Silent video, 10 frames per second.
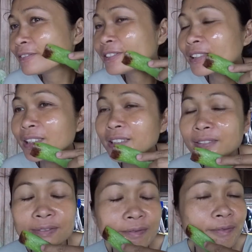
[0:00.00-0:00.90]
Yeah.
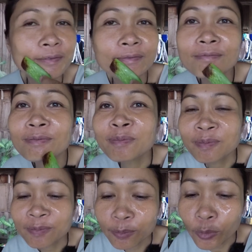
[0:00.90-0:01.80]

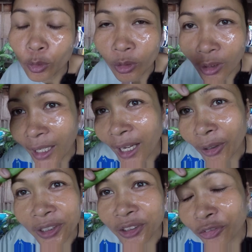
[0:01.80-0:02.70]
Put around
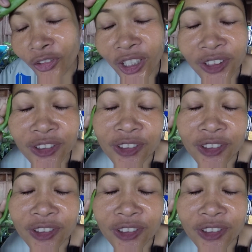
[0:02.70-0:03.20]
in the face.